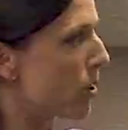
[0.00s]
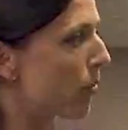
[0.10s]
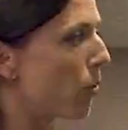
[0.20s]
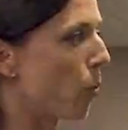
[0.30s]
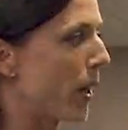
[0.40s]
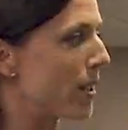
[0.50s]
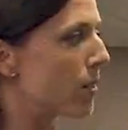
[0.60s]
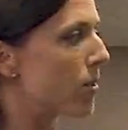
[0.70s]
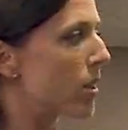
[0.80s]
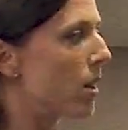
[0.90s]
There's different
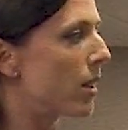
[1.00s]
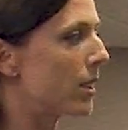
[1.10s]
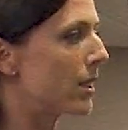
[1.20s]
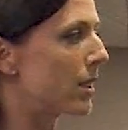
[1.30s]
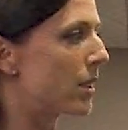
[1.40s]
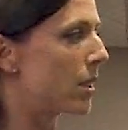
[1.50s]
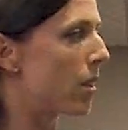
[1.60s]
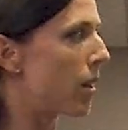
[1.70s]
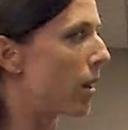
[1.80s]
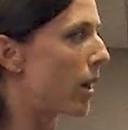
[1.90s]
weights of socks,
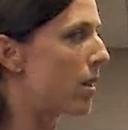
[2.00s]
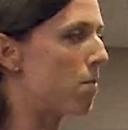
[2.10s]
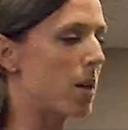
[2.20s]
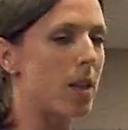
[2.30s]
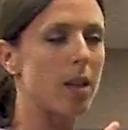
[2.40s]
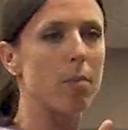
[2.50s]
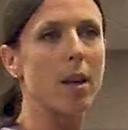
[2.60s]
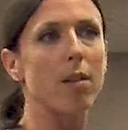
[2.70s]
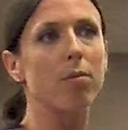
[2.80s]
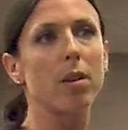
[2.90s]
light,
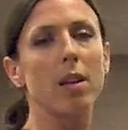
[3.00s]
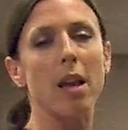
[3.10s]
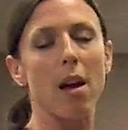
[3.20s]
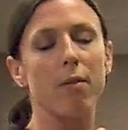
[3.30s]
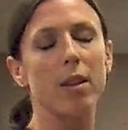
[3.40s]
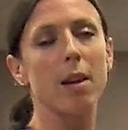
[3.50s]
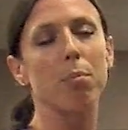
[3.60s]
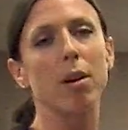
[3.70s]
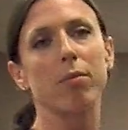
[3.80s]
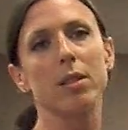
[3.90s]
medium, heavy.
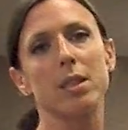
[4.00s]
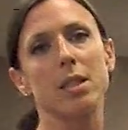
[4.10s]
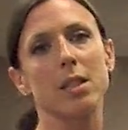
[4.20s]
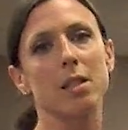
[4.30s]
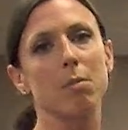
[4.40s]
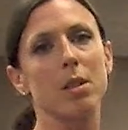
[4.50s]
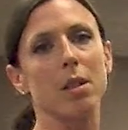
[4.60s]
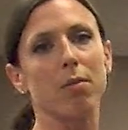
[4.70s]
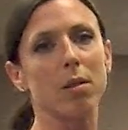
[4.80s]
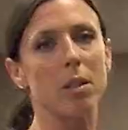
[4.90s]
That preference is going to be
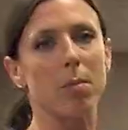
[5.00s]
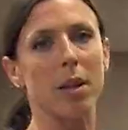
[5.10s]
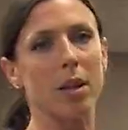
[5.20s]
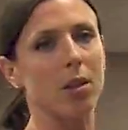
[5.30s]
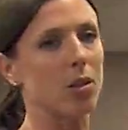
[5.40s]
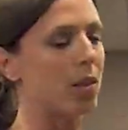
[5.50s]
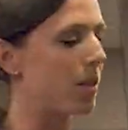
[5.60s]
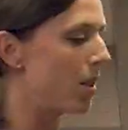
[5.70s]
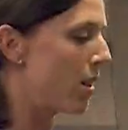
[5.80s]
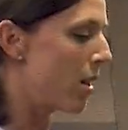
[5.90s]
different depending
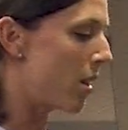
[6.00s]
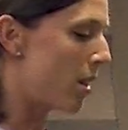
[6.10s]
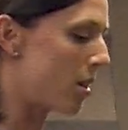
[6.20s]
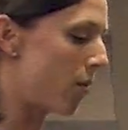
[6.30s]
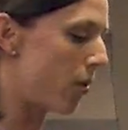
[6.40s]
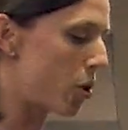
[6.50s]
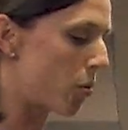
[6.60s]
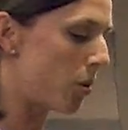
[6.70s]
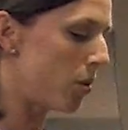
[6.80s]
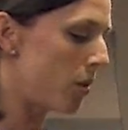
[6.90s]
on the
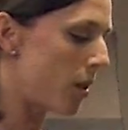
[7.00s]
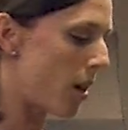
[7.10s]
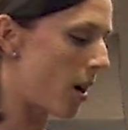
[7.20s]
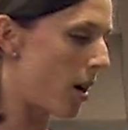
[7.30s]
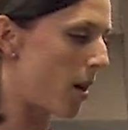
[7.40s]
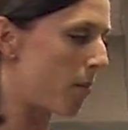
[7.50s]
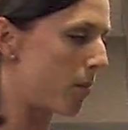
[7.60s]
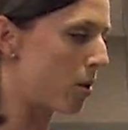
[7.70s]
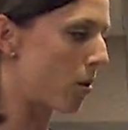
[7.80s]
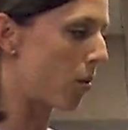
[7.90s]
individual.
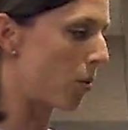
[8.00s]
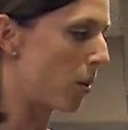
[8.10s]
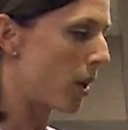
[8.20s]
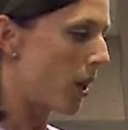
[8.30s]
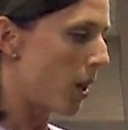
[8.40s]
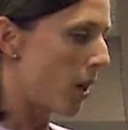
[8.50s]
So